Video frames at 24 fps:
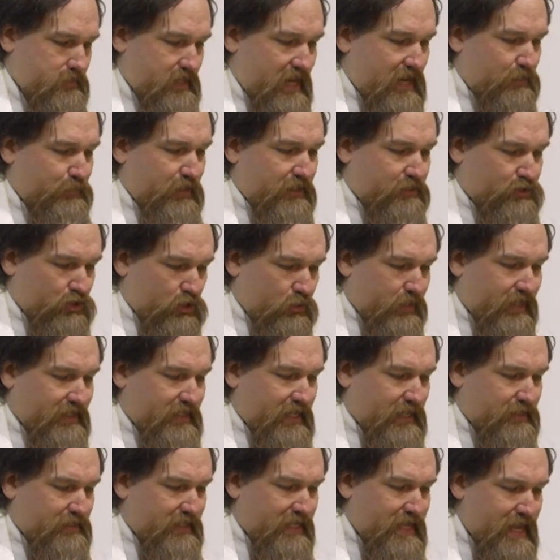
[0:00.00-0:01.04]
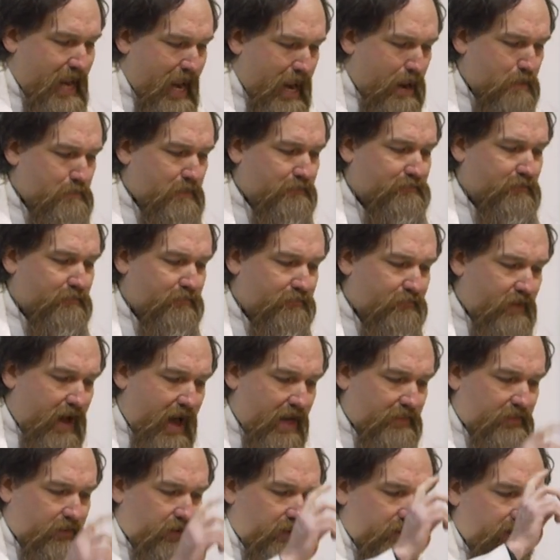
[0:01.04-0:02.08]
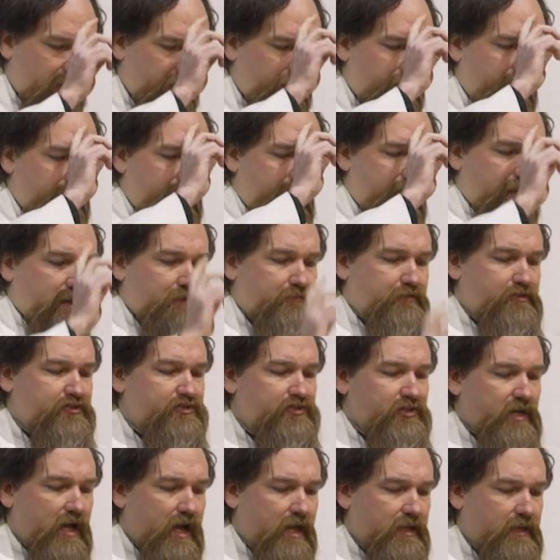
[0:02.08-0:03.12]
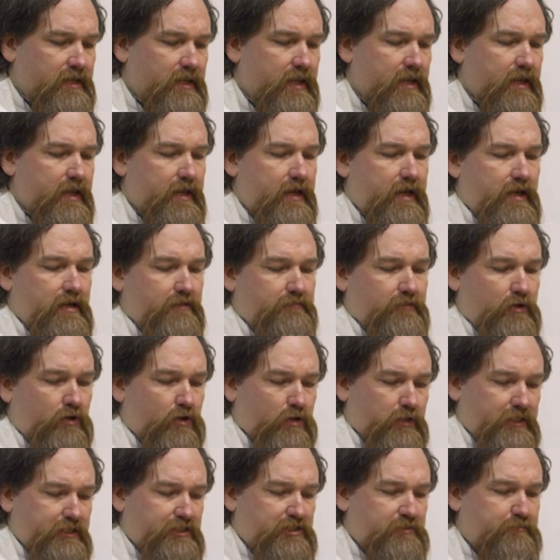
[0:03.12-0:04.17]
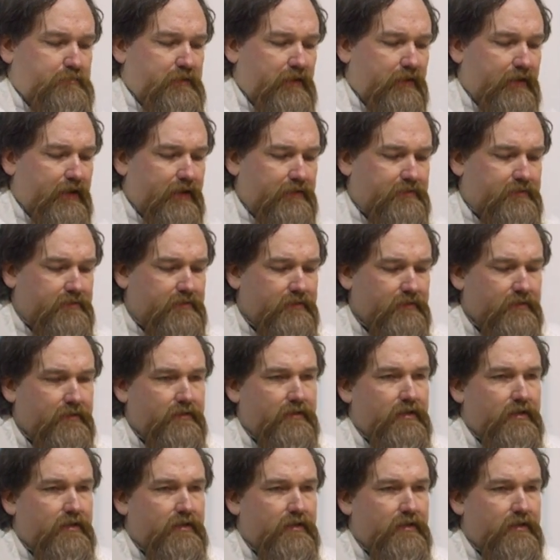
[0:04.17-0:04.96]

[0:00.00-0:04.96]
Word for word: And we do it in the name of the Father and of the Son and of the Holy Spirit